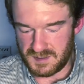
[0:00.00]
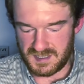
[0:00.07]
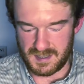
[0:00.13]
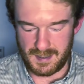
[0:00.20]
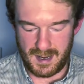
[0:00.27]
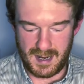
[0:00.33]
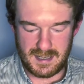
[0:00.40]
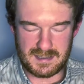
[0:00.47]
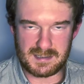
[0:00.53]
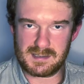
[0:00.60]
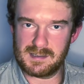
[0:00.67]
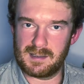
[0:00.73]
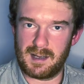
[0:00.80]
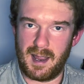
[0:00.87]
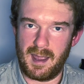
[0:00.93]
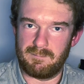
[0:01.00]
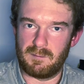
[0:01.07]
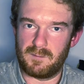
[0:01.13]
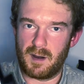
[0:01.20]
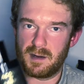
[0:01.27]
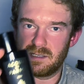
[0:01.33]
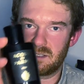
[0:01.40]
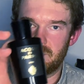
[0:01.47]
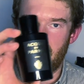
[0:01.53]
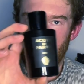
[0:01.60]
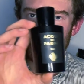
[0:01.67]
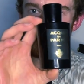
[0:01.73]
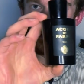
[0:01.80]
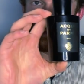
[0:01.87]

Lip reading: Tonight, I have a very special